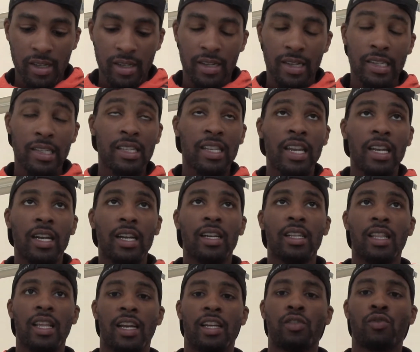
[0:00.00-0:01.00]
Let's take a
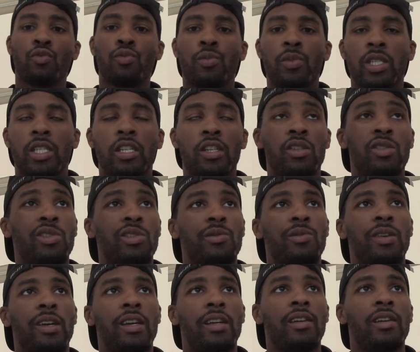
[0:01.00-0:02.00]
classroom with children,
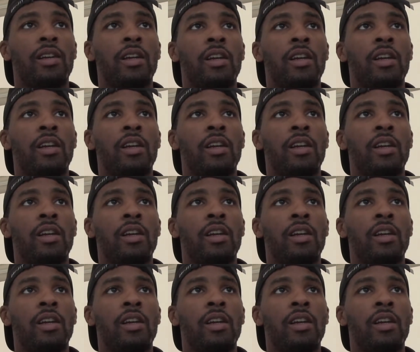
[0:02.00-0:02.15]
right?